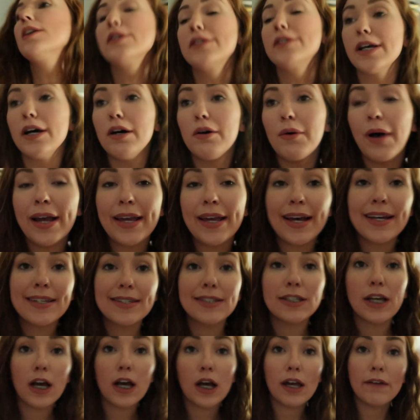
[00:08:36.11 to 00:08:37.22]
So I
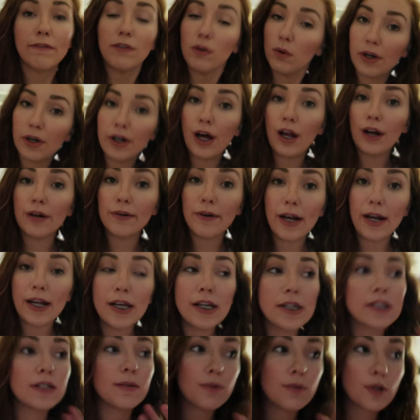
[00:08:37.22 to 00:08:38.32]
guess if you are not
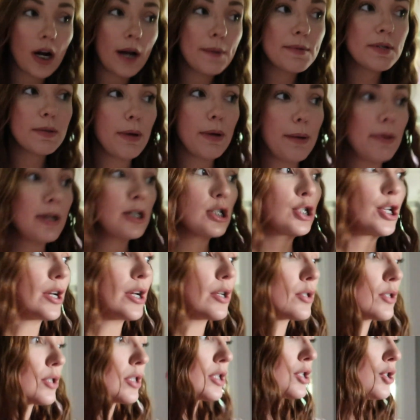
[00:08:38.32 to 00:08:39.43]
already, subscribe to my main
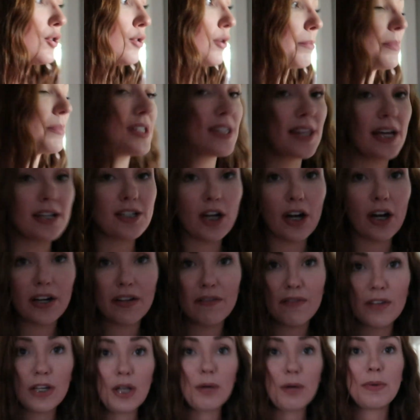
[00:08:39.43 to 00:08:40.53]
channel so that you don't miss that
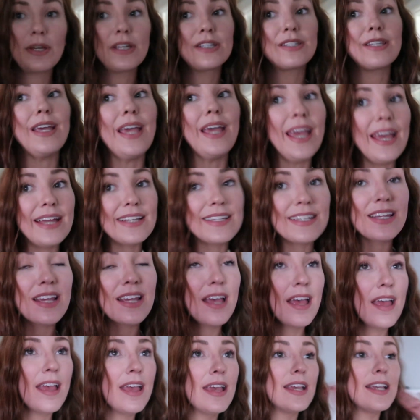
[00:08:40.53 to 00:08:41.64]
Target video because it
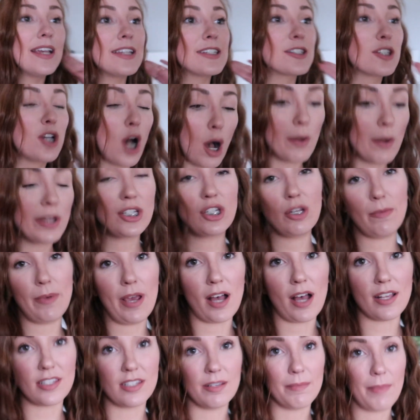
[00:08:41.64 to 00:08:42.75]
is going to be
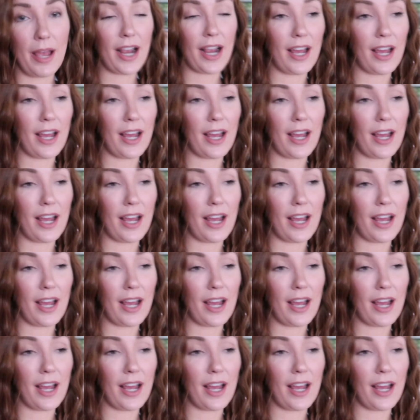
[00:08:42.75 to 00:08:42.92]
awesome.